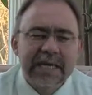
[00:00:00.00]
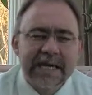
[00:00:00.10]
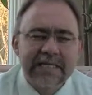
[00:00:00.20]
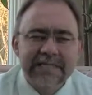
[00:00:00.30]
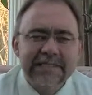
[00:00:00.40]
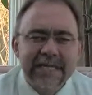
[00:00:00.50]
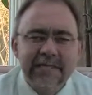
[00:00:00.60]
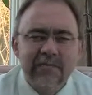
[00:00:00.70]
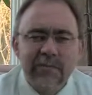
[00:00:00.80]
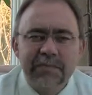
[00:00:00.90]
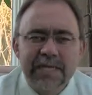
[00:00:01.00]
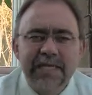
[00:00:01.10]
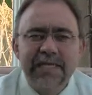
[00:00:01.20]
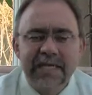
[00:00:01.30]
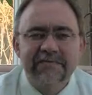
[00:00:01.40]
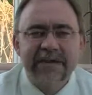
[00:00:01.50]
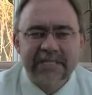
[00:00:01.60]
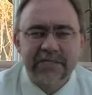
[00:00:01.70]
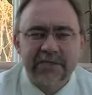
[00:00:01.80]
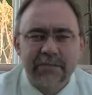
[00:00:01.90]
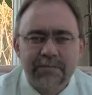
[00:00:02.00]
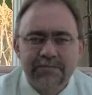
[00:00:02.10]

And the second would be the investor.